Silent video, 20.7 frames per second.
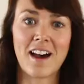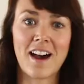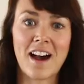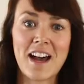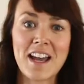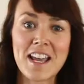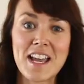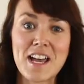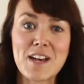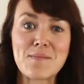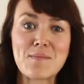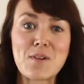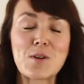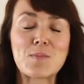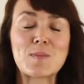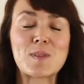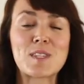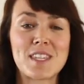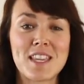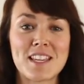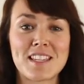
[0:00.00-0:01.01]
I am
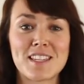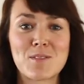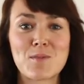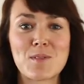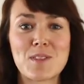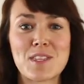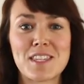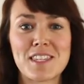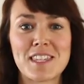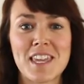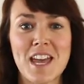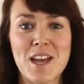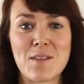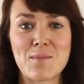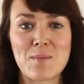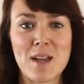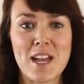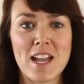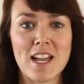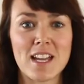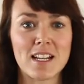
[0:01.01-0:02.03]
obsessed with this
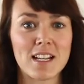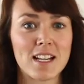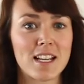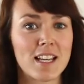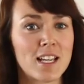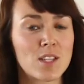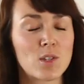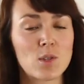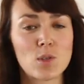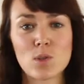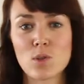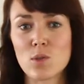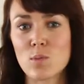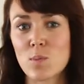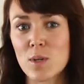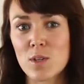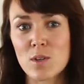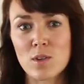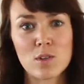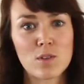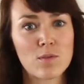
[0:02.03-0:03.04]
campaign. It's
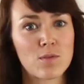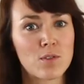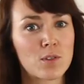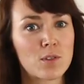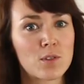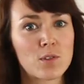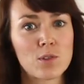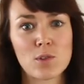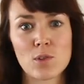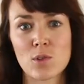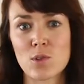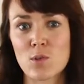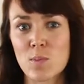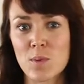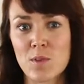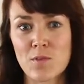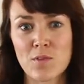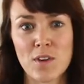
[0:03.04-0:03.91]
super youthful, super